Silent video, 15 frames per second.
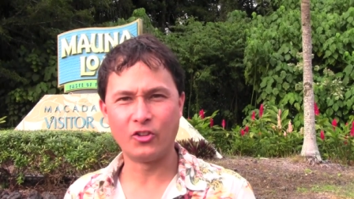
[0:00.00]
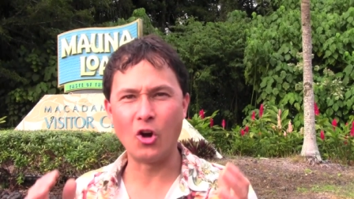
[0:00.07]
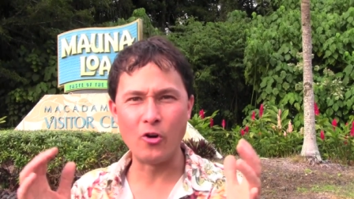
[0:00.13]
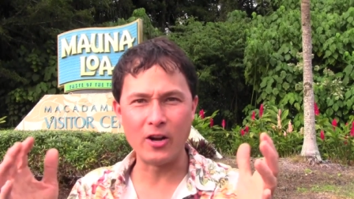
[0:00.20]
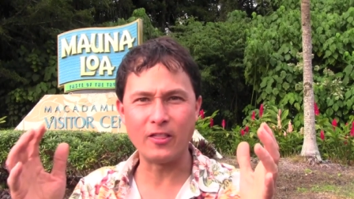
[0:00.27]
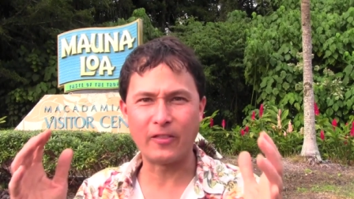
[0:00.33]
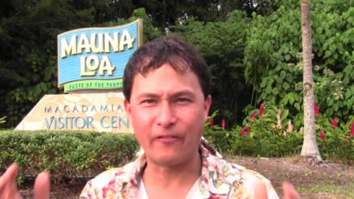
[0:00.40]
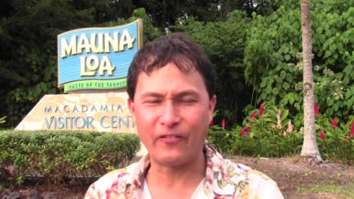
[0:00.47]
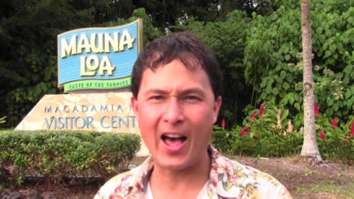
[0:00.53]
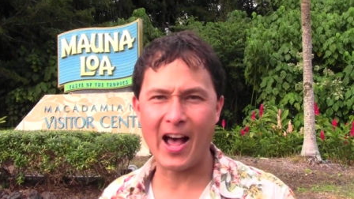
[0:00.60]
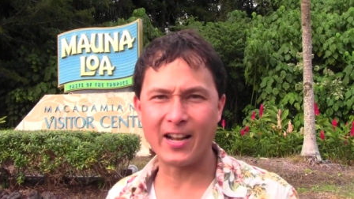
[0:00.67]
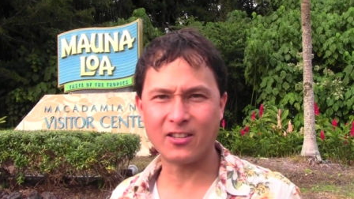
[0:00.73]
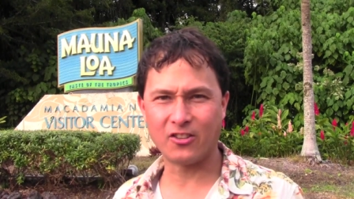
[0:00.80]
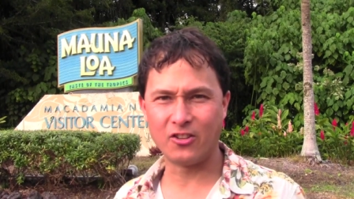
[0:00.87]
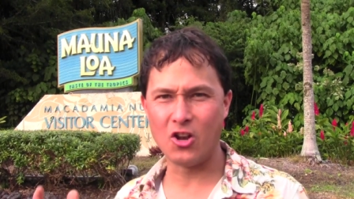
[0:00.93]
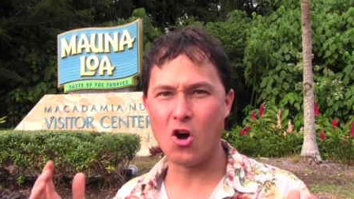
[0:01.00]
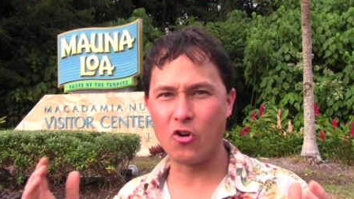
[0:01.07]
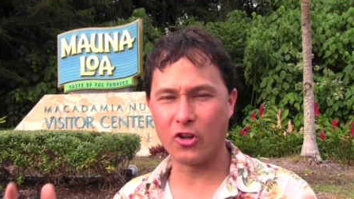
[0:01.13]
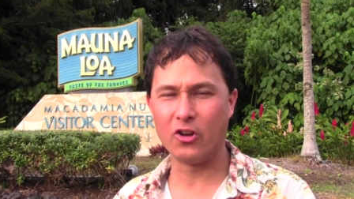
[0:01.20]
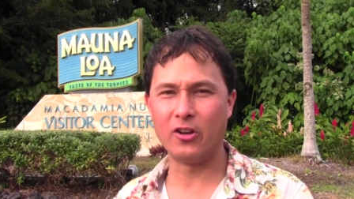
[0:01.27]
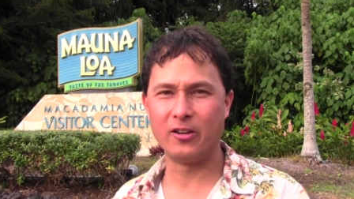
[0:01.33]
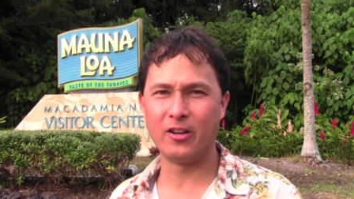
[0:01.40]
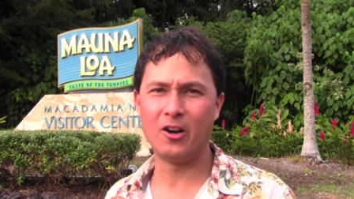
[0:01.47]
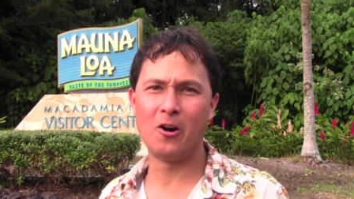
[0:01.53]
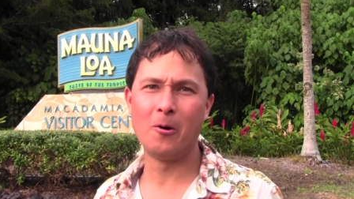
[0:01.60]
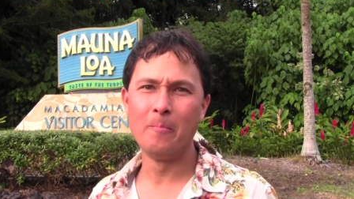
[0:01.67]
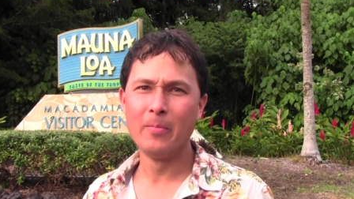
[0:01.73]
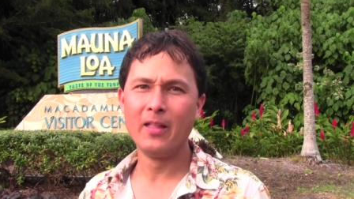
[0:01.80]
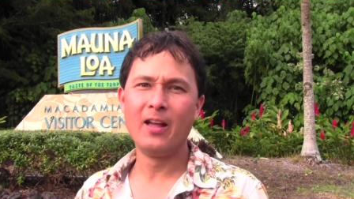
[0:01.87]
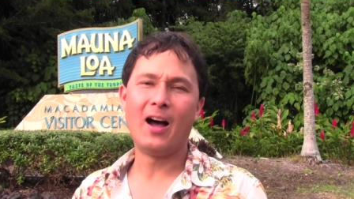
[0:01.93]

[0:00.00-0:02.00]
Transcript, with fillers: Don't eat the fats, no good, you know.